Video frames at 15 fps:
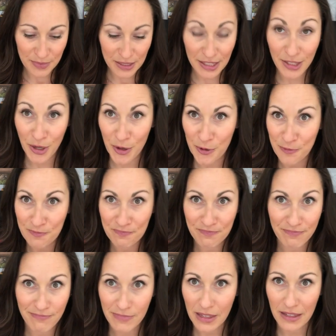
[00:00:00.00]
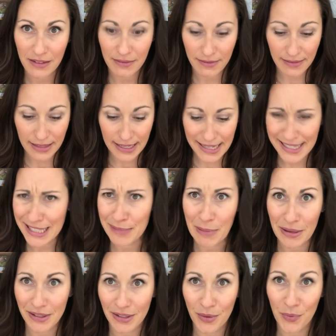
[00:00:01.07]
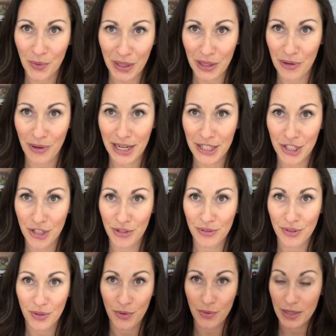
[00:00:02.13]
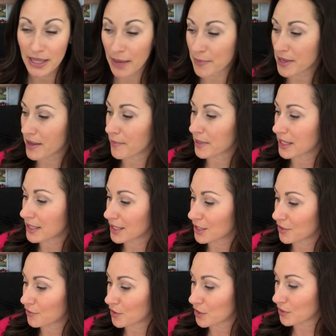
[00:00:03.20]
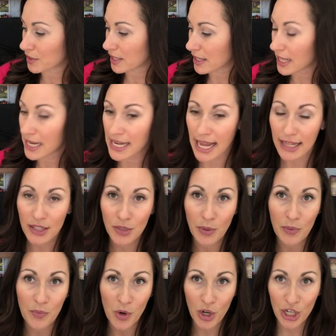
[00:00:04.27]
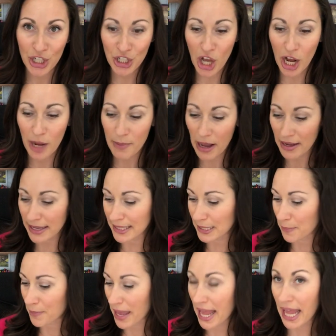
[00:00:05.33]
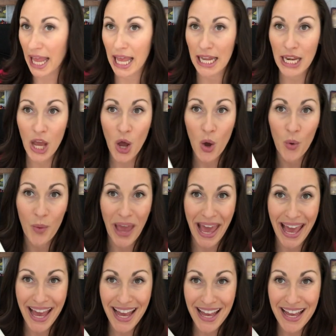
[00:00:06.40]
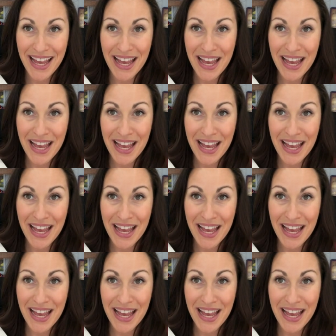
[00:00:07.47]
So it smells really great too. So yummy, yummy to diffuse. The next one we're going to talk about is Pan Away.